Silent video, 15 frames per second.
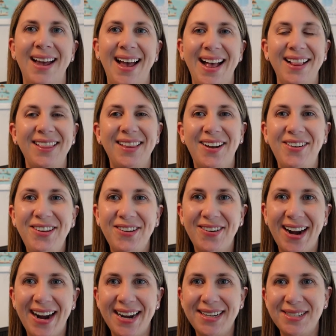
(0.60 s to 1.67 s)
Hello you
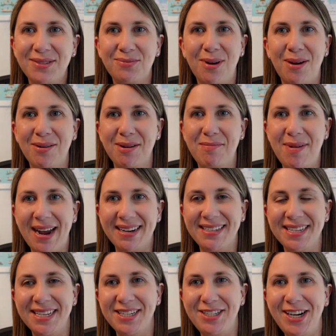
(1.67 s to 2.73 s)
guys, welcome back
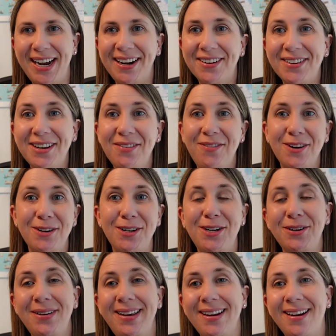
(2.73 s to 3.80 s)
to the channel. If you're
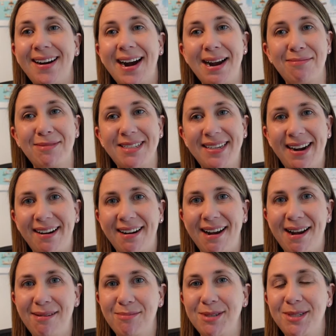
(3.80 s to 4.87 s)
new here, I'm
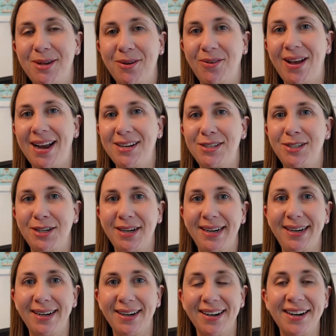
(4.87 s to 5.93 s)
Sarah. I'm so glad you're
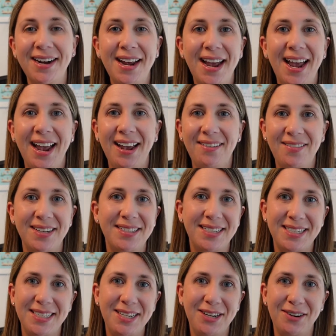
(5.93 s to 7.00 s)
here. If this
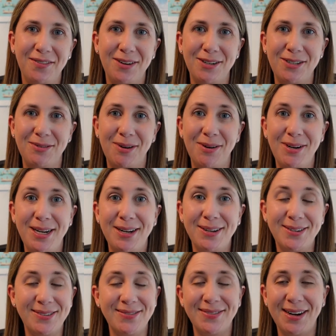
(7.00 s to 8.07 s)
isn't your first
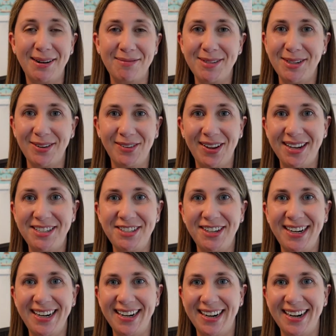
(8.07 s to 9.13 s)
rodeo, I'm so glad you're
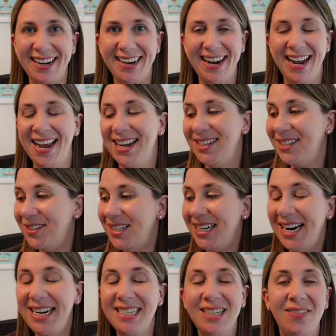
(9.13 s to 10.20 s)
here. So
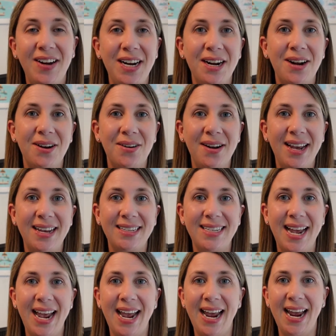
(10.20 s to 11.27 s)
today's video is
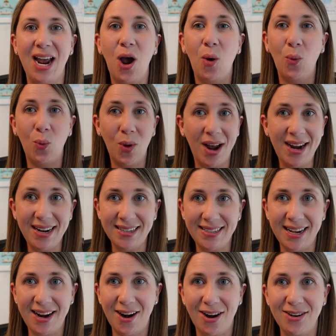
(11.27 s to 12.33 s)
a what is
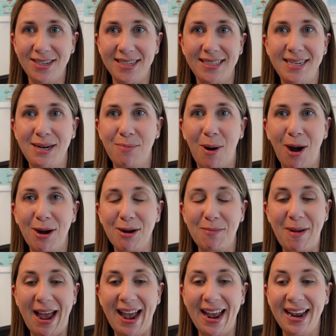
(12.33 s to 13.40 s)
in our Disney park
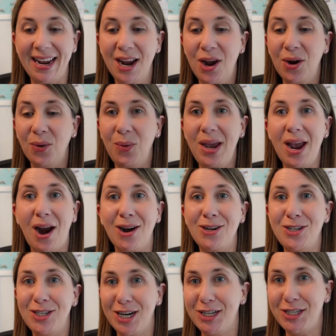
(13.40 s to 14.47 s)
bag. We are
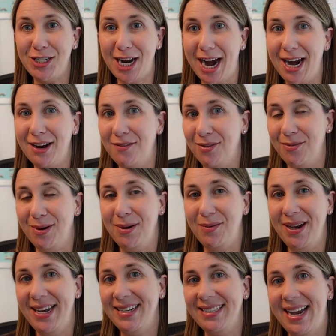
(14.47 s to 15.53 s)
just shy of 3
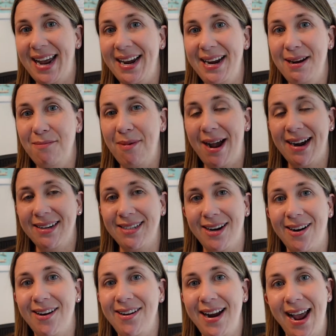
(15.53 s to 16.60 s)
weeks heading back to
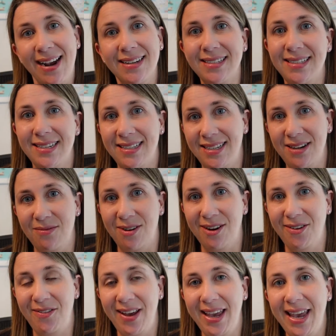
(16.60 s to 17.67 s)
our next Disney
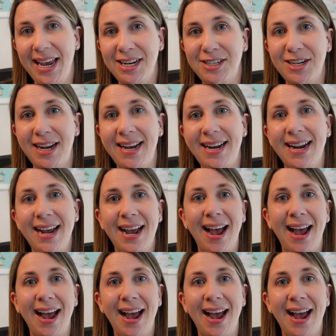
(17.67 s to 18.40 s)
World vacation.